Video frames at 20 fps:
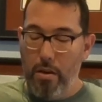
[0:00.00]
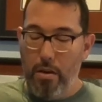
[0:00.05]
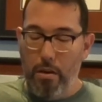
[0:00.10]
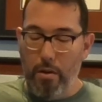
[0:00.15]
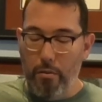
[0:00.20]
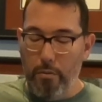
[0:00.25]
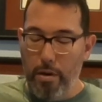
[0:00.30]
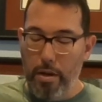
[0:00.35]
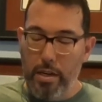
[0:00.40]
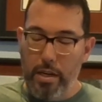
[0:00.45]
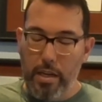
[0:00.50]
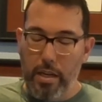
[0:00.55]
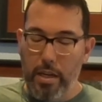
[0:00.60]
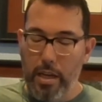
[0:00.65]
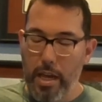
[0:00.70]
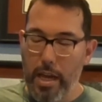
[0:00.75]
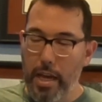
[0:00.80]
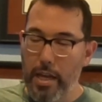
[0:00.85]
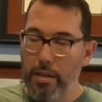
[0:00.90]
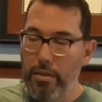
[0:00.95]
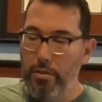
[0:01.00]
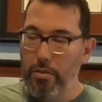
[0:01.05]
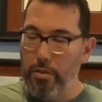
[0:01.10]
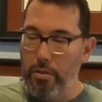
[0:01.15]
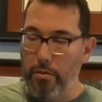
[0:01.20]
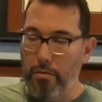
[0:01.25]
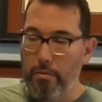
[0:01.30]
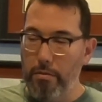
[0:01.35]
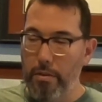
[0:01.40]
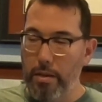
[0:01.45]
1 E and
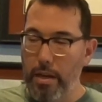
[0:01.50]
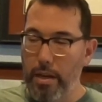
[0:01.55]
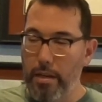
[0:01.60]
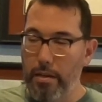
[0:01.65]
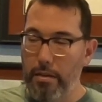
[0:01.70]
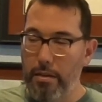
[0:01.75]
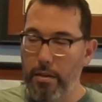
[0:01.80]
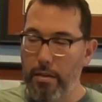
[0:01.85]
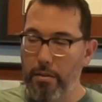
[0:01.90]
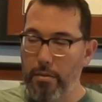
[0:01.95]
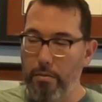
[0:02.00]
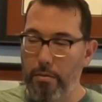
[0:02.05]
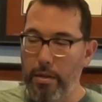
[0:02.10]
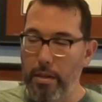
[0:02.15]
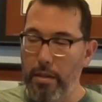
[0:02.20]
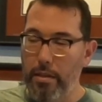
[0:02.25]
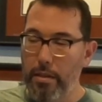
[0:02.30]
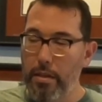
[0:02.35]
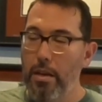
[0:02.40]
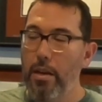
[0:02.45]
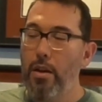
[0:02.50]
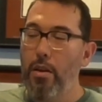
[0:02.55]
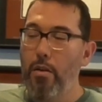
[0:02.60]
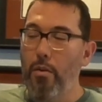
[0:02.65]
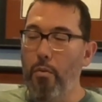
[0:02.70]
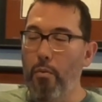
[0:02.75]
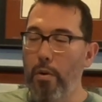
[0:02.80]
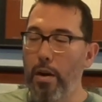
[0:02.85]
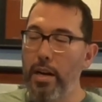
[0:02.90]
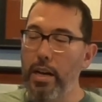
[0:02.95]
2, and 3.
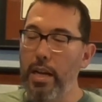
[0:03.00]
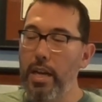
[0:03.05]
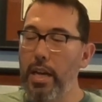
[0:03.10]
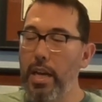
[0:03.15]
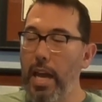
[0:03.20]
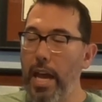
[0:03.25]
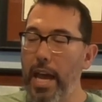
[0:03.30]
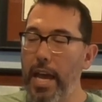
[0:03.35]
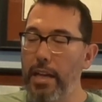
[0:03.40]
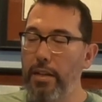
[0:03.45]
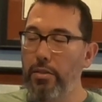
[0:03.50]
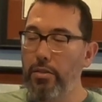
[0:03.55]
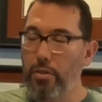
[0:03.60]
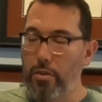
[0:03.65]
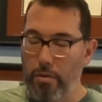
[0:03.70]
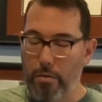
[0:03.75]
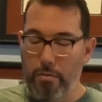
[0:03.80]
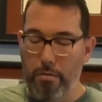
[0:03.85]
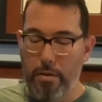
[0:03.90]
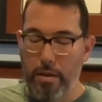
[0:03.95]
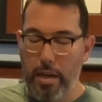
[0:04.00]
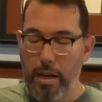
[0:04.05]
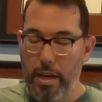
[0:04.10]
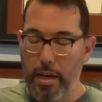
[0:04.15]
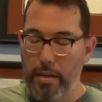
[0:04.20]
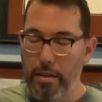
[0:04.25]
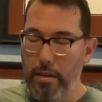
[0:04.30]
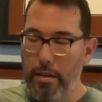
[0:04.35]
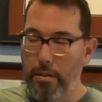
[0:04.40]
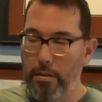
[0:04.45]
1 E and 2,
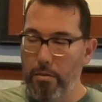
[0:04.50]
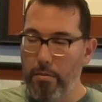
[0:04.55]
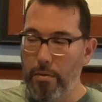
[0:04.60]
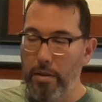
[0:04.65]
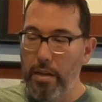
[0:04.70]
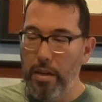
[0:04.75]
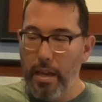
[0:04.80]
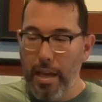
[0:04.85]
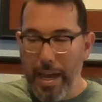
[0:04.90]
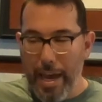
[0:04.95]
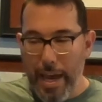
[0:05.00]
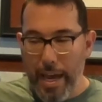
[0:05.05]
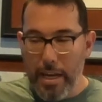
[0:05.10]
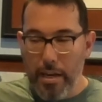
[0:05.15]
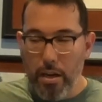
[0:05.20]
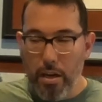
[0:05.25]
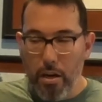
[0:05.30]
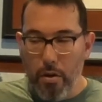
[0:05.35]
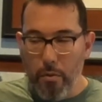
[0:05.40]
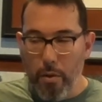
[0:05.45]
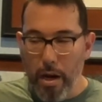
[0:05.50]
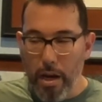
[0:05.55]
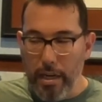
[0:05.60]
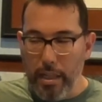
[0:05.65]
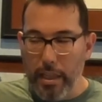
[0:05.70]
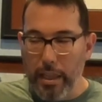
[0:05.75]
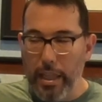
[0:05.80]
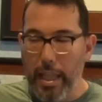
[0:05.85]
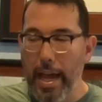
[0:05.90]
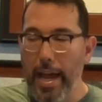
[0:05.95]
and 3, and
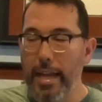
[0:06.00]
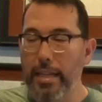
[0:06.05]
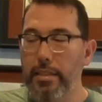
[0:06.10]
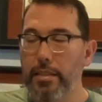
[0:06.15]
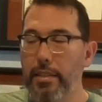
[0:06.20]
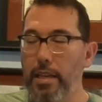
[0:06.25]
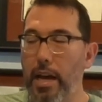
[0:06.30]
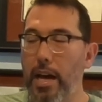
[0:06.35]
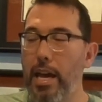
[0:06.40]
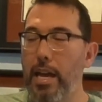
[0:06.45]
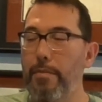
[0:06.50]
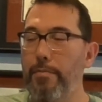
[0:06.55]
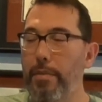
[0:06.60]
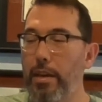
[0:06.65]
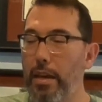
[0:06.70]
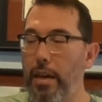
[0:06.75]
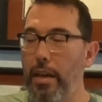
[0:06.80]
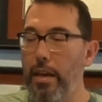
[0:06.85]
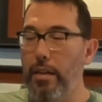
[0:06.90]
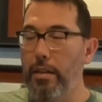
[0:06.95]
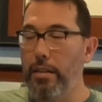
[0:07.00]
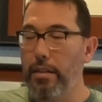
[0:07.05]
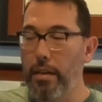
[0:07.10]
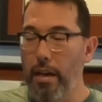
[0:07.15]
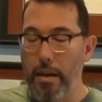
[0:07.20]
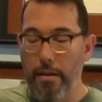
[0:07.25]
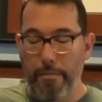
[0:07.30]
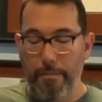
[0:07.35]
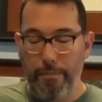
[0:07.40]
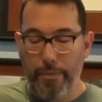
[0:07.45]
1. Last time, and
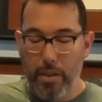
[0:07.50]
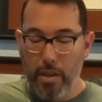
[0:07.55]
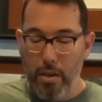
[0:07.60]
go.